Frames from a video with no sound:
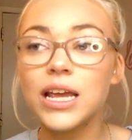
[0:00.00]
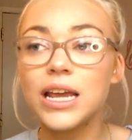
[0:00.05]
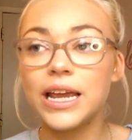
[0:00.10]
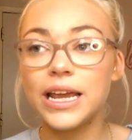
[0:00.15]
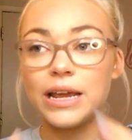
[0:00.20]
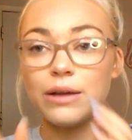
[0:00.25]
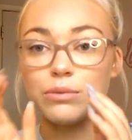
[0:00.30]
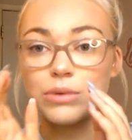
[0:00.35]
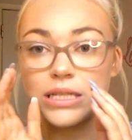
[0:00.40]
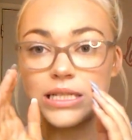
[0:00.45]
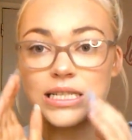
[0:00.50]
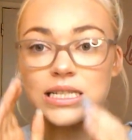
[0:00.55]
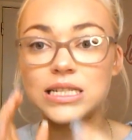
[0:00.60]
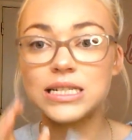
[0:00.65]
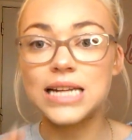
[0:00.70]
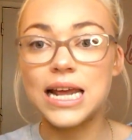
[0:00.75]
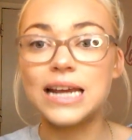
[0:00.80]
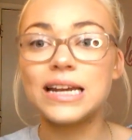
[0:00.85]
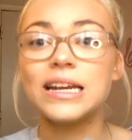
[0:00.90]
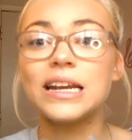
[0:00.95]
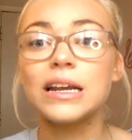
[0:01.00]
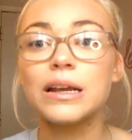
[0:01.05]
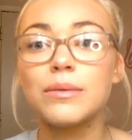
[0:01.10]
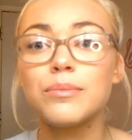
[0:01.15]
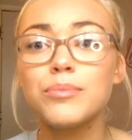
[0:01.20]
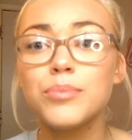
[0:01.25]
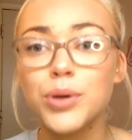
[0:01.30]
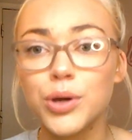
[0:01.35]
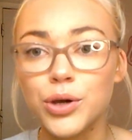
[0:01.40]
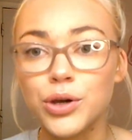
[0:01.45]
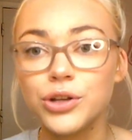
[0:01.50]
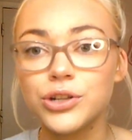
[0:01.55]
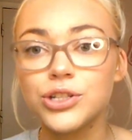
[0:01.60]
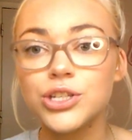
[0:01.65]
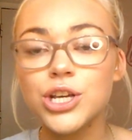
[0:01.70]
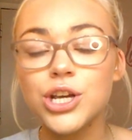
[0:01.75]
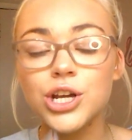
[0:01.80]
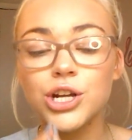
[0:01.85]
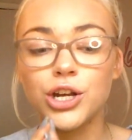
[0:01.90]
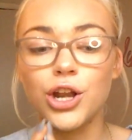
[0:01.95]
It was staying put.
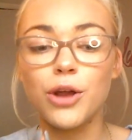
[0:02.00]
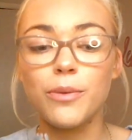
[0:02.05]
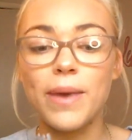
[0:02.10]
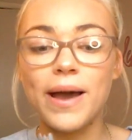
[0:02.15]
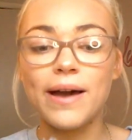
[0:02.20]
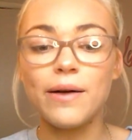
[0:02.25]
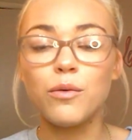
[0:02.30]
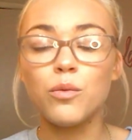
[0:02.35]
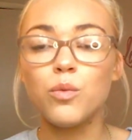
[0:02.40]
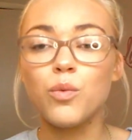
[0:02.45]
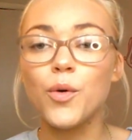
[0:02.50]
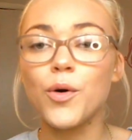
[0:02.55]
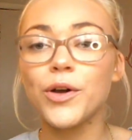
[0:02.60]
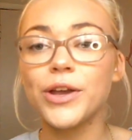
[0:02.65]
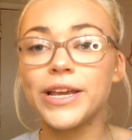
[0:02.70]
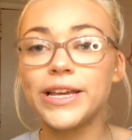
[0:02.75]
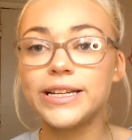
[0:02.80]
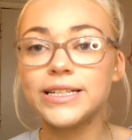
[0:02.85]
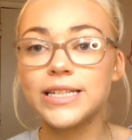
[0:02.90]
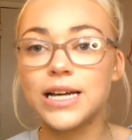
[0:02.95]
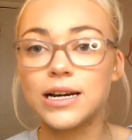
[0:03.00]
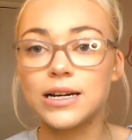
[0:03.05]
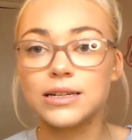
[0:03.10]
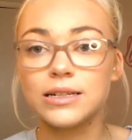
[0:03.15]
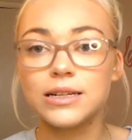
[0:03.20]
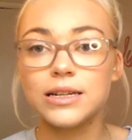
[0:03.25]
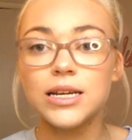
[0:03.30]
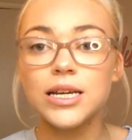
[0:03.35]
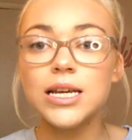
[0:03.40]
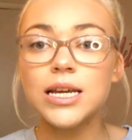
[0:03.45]
No matter what he done,